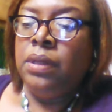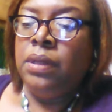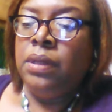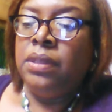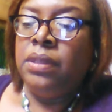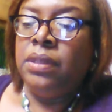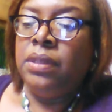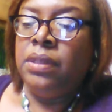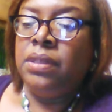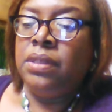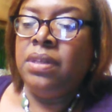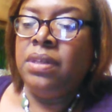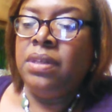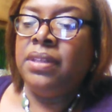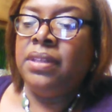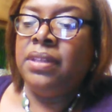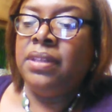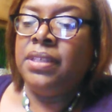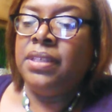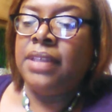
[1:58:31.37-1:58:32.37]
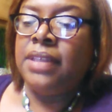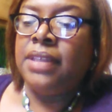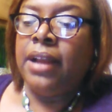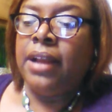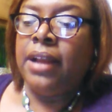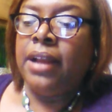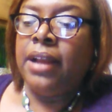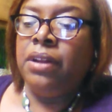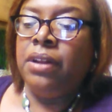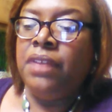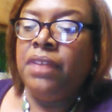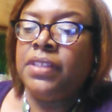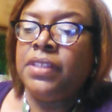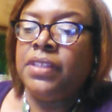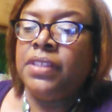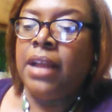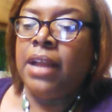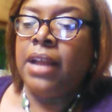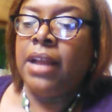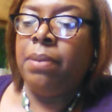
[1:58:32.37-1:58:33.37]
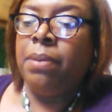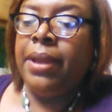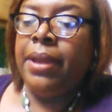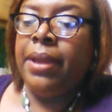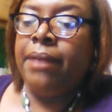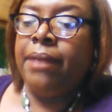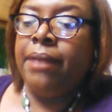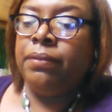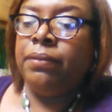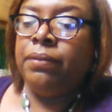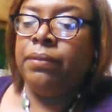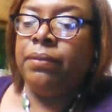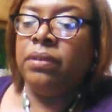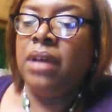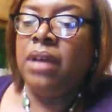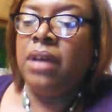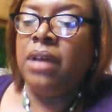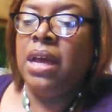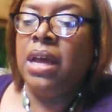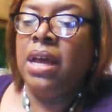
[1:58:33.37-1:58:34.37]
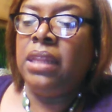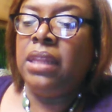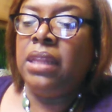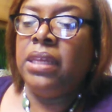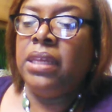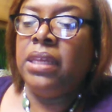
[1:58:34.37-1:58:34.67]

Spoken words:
Look at this another psychopath. Golly.